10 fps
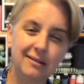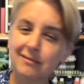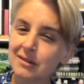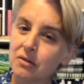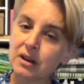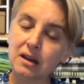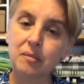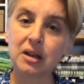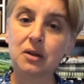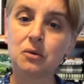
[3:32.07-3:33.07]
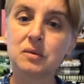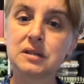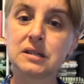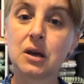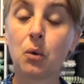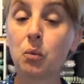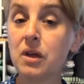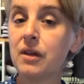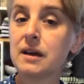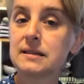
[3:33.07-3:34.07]
know that anybody who was
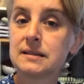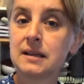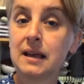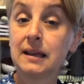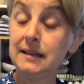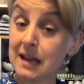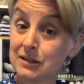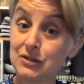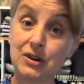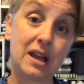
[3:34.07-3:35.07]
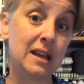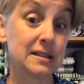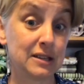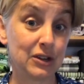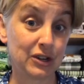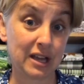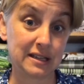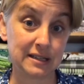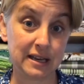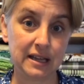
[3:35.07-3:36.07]
with us yesterday is here yet
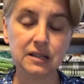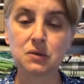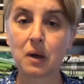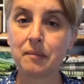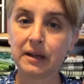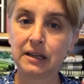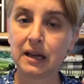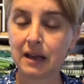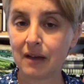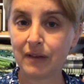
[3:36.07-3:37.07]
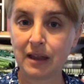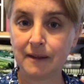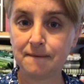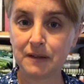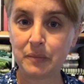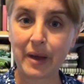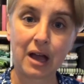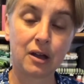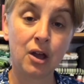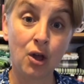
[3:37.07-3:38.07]
today, so I might not have any
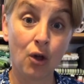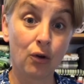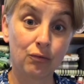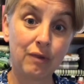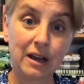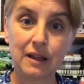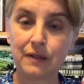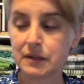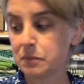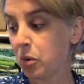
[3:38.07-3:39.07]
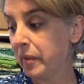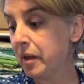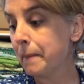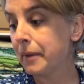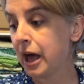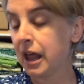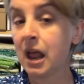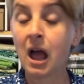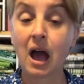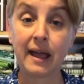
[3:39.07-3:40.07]
feedback right at this moment, but
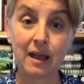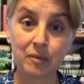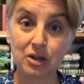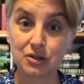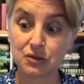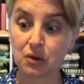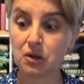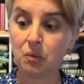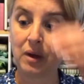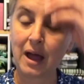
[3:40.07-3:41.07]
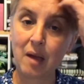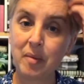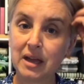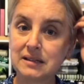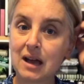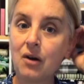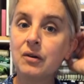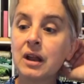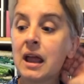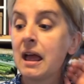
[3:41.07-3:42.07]
I am going to show you what I picked out
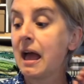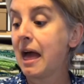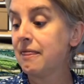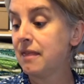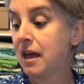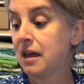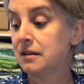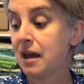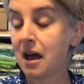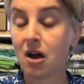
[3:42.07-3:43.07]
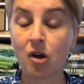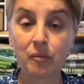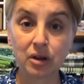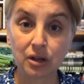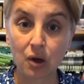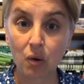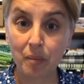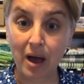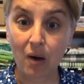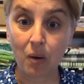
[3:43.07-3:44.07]
and then how I'm going to go
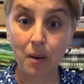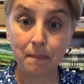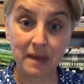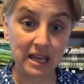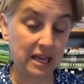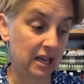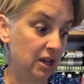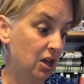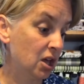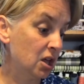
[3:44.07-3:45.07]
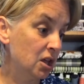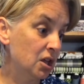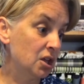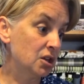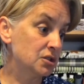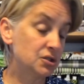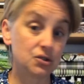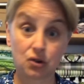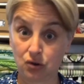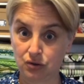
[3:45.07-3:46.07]
about making
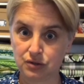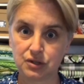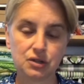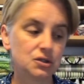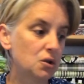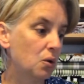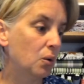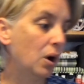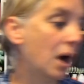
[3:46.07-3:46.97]
circles. So